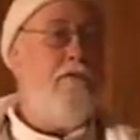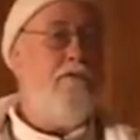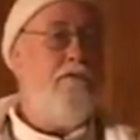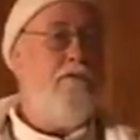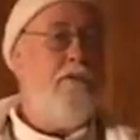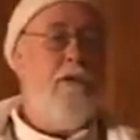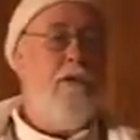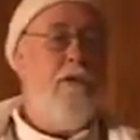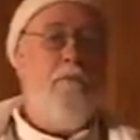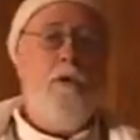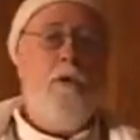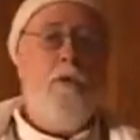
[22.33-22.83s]
of,
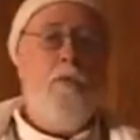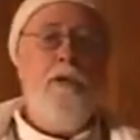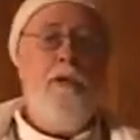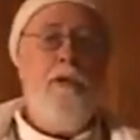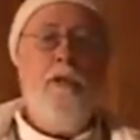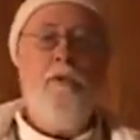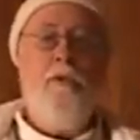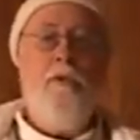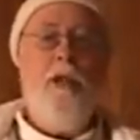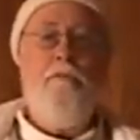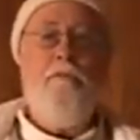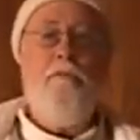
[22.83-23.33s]
but we
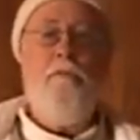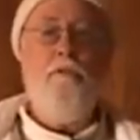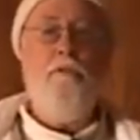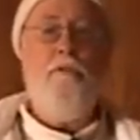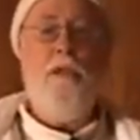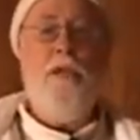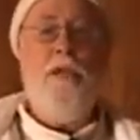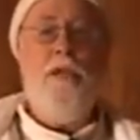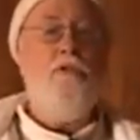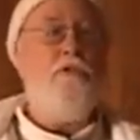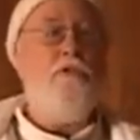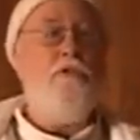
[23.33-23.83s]
don't have a
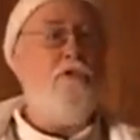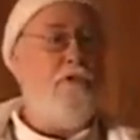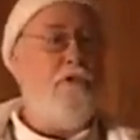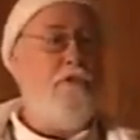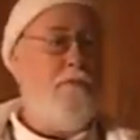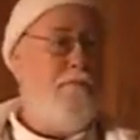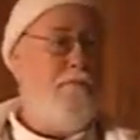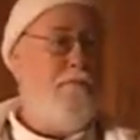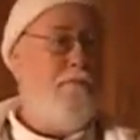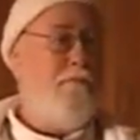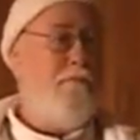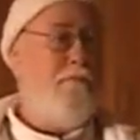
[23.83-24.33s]

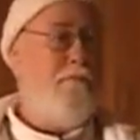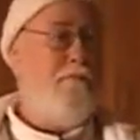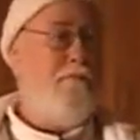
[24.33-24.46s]
relationship.